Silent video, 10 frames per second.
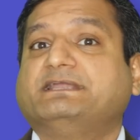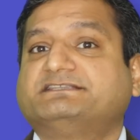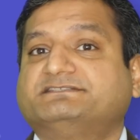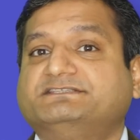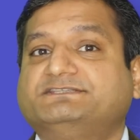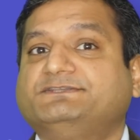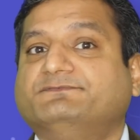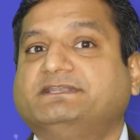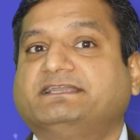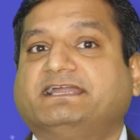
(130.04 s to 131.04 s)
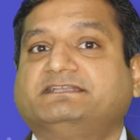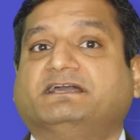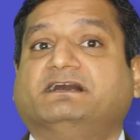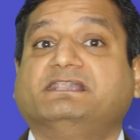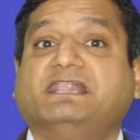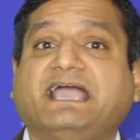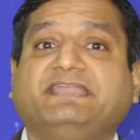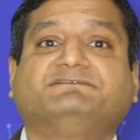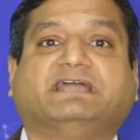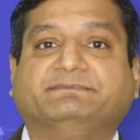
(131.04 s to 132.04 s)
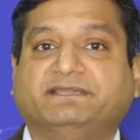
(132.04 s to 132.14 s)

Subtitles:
lessons, you will get a lifetime